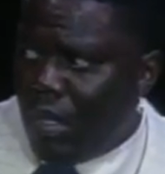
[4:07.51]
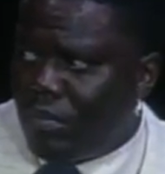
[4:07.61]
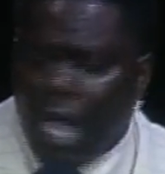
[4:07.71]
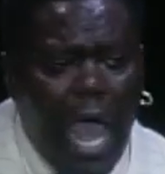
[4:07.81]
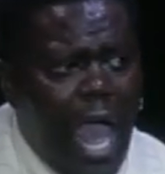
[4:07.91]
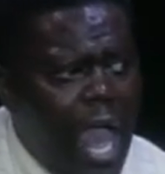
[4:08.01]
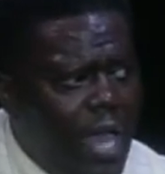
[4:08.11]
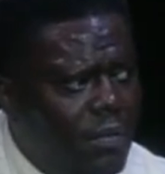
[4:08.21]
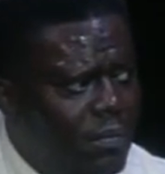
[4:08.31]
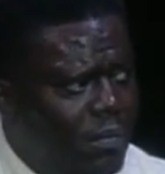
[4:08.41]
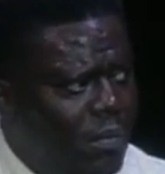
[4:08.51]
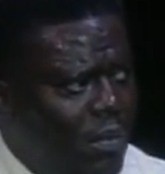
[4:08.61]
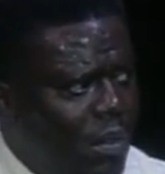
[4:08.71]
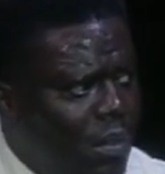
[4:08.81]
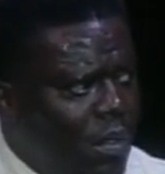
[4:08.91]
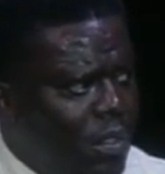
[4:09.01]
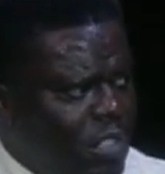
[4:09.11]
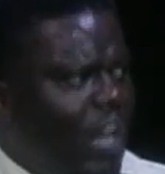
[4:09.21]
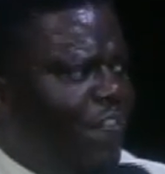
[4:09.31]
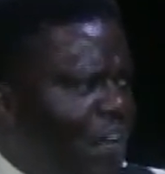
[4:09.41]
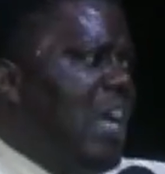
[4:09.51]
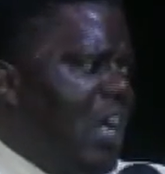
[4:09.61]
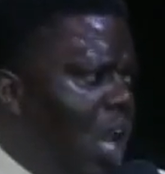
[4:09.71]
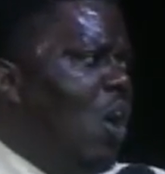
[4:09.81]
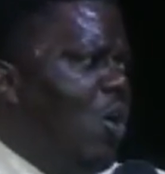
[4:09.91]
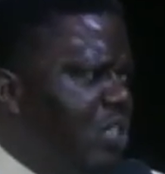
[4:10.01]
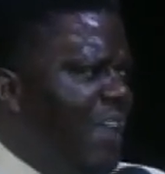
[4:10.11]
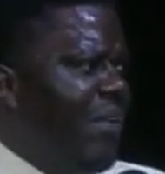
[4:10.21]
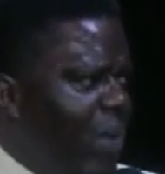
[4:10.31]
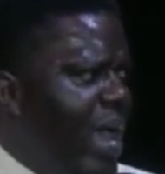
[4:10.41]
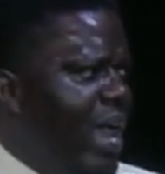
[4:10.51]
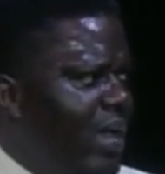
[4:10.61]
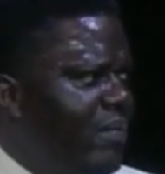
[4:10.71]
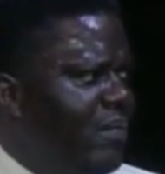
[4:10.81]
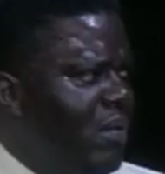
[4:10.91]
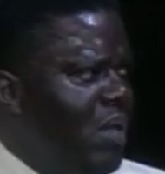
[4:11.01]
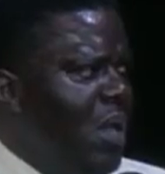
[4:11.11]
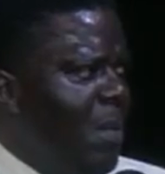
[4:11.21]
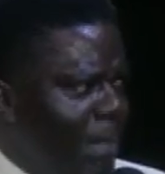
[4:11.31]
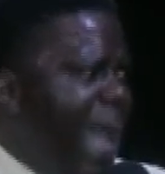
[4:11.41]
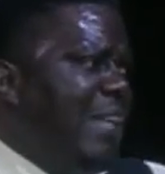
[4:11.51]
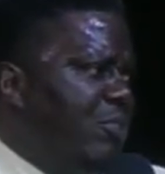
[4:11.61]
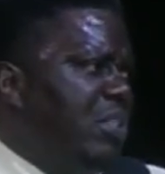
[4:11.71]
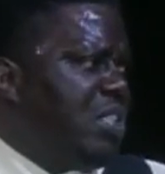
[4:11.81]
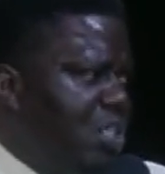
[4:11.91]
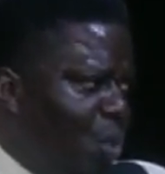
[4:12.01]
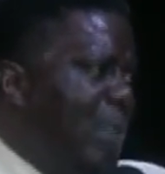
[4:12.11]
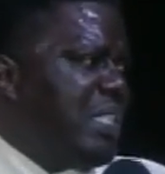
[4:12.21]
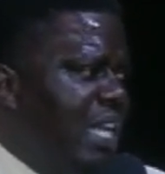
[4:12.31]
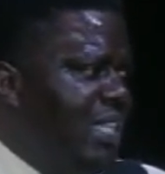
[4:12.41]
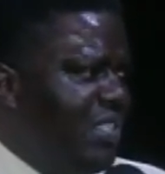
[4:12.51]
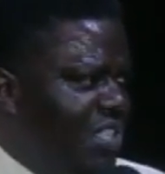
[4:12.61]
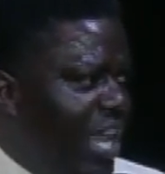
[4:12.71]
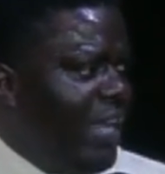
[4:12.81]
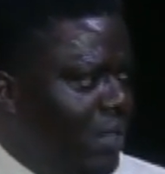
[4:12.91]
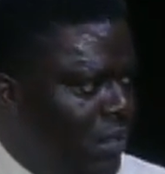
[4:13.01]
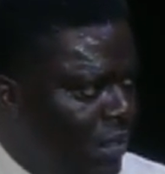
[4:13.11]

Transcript: I'm tired. Just fucking clothes everywhere. Mattress twisted and shit.